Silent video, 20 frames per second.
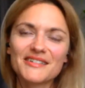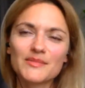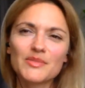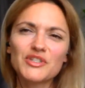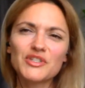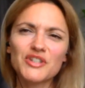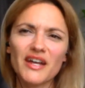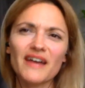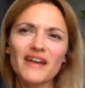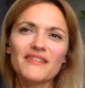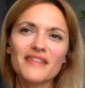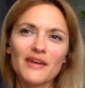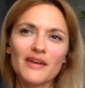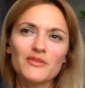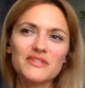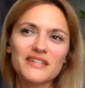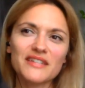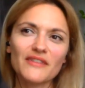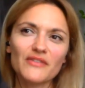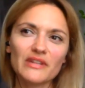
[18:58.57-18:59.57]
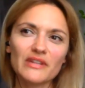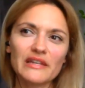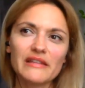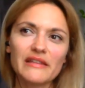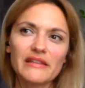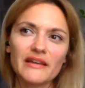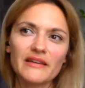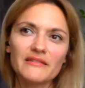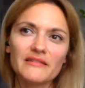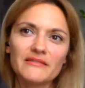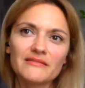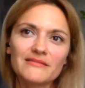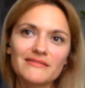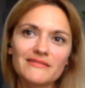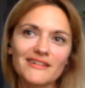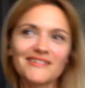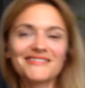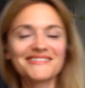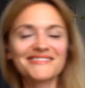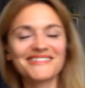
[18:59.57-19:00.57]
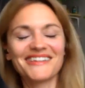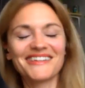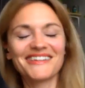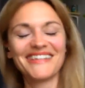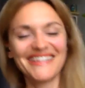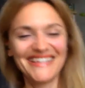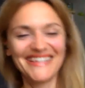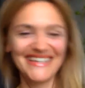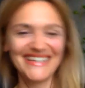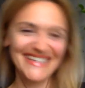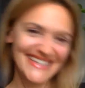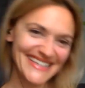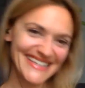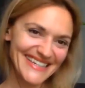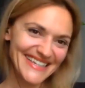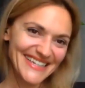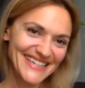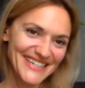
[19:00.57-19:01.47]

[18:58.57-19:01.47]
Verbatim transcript: But yeah, that was definitely a thing. Yeah. That makes